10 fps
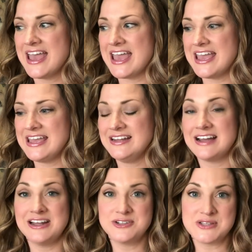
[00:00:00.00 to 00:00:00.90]
And
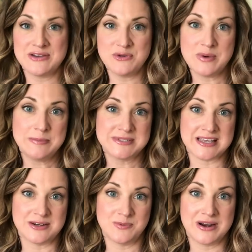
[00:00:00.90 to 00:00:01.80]
I also have a
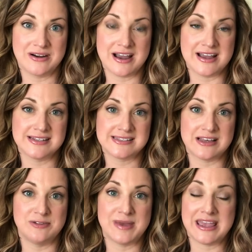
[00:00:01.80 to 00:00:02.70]
website where I
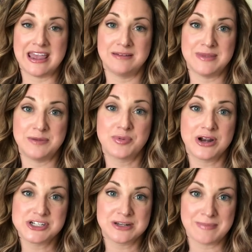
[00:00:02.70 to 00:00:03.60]
sell my handmade
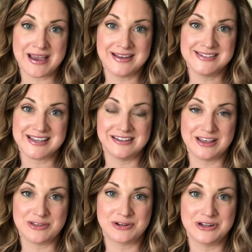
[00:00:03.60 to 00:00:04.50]
project bags and
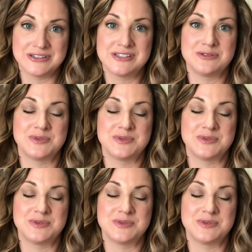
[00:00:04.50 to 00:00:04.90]
leather goods,